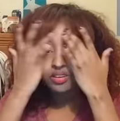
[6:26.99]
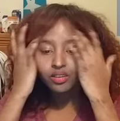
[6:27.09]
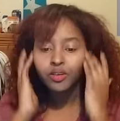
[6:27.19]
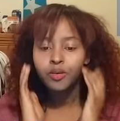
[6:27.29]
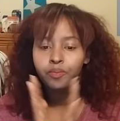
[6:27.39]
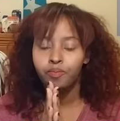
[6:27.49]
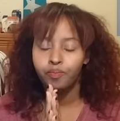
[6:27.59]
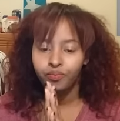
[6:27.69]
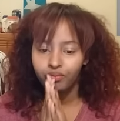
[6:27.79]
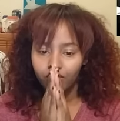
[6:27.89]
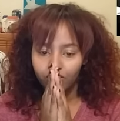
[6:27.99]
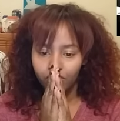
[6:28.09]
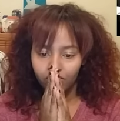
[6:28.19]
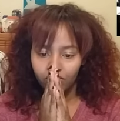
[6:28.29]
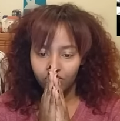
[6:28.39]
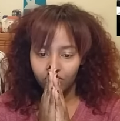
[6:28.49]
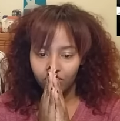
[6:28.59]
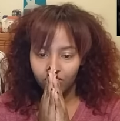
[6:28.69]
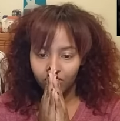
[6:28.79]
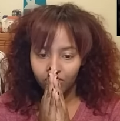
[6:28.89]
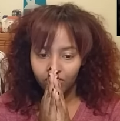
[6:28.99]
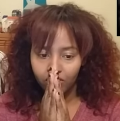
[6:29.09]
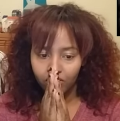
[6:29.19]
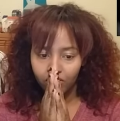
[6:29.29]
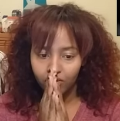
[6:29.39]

No one is speaking in this clip.